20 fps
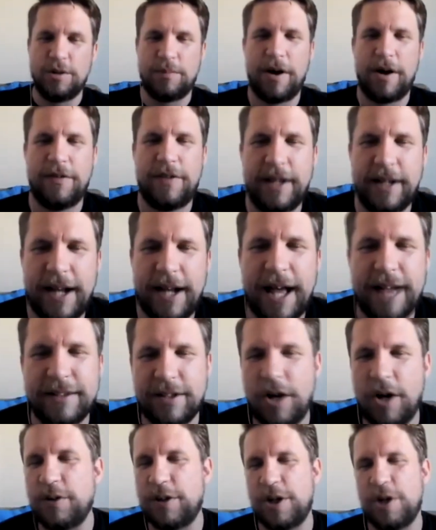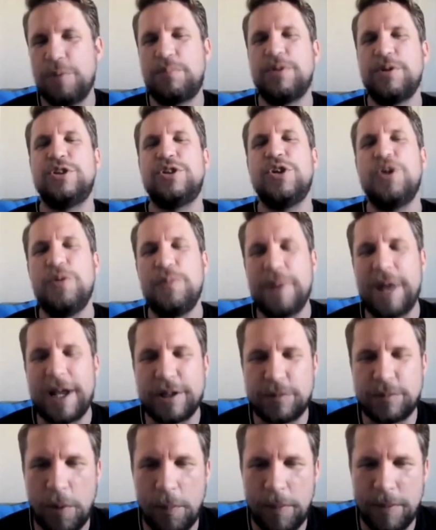But I think that I'm going to presume that's
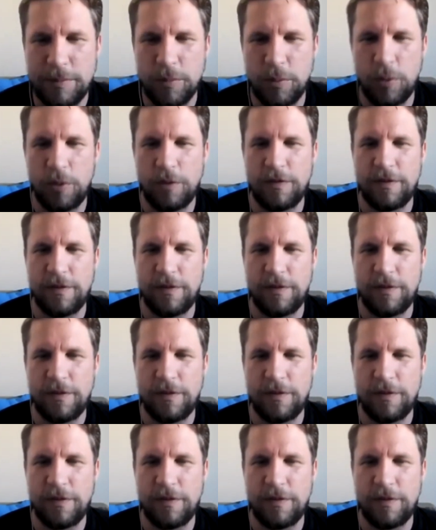probably more